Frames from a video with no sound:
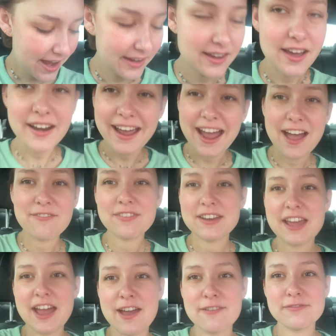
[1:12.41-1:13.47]
I got a half
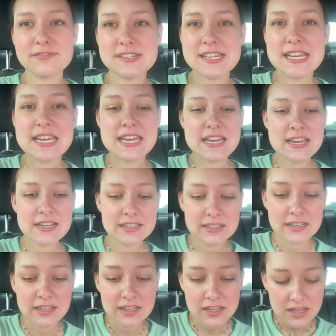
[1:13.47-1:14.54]
and half tea,
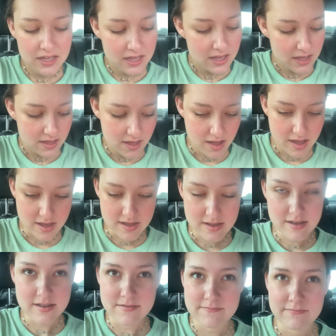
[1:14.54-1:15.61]

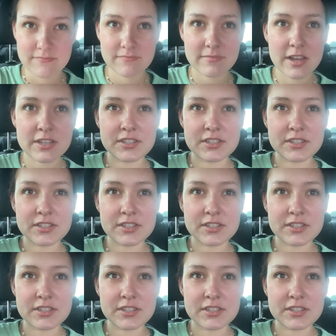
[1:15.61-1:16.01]
um,